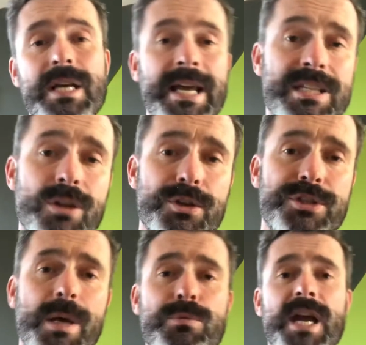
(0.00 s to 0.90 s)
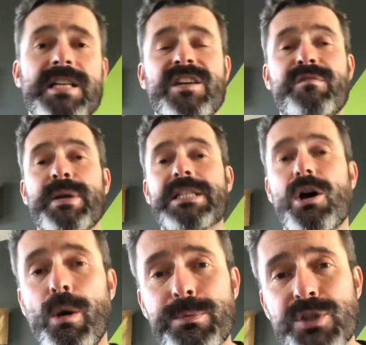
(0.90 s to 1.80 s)
It's not subjective, but it's
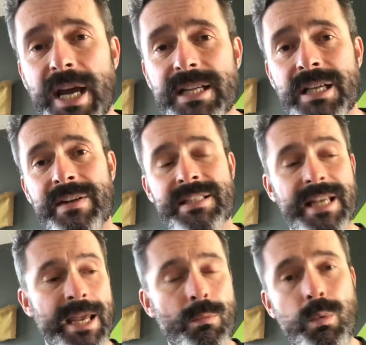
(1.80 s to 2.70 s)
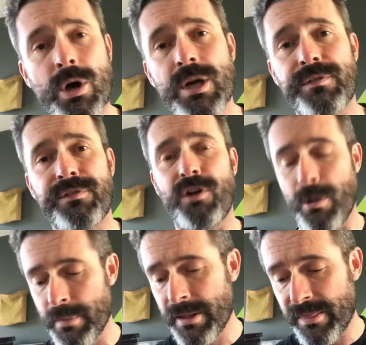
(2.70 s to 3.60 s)
objective. It's a word
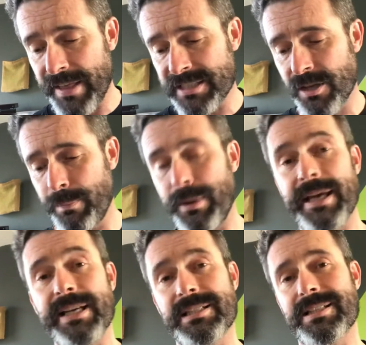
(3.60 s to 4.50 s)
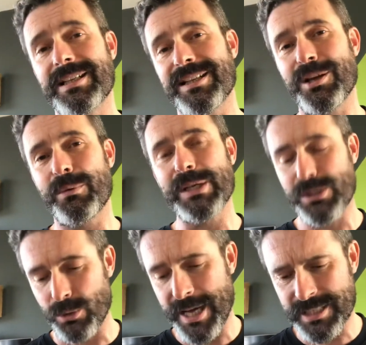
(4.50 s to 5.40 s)
from that other place that we
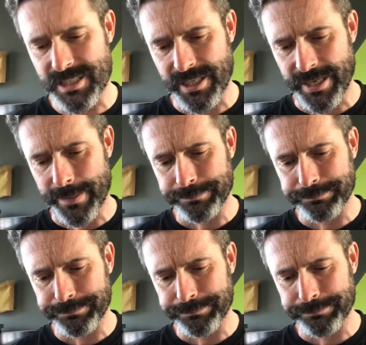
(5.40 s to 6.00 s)
saw yesterday.